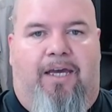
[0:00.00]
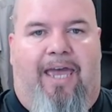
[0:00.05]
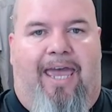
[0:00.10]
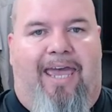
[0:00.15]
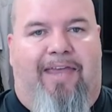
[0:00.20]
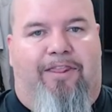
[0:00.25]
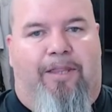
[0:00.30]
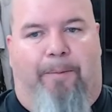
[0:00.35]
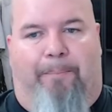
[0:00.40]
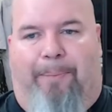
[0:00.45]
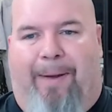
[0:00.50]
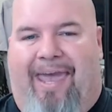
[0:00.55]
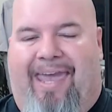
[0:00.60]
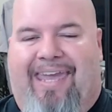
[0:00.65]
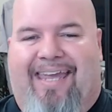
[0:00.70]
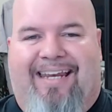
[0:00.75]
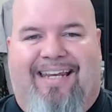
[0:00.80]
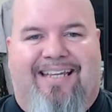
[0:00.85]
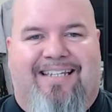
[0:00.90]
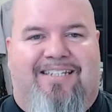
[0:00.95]
and the
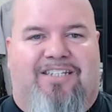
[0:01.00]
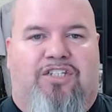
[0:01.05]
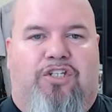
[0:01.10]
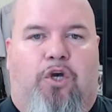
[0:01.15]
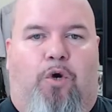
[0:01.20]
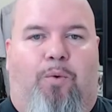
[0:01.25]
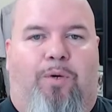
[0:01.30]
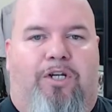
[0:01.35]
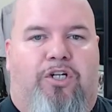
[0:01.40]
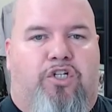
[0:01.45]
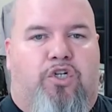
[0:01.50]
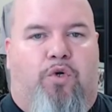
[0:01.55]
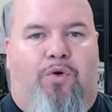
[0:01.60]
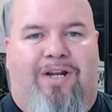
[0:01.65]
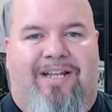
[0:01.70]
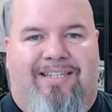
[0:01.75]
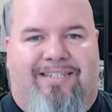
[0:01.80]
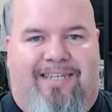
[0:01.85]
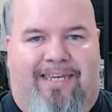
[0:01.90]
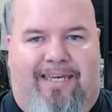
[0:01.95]
paint is so
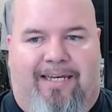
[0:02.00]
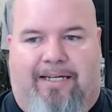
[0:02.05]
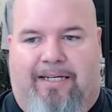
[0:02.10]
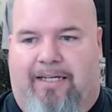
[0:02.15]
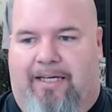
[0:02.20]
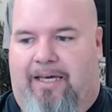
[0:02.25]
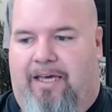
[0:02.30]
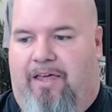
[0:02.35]
intrinsic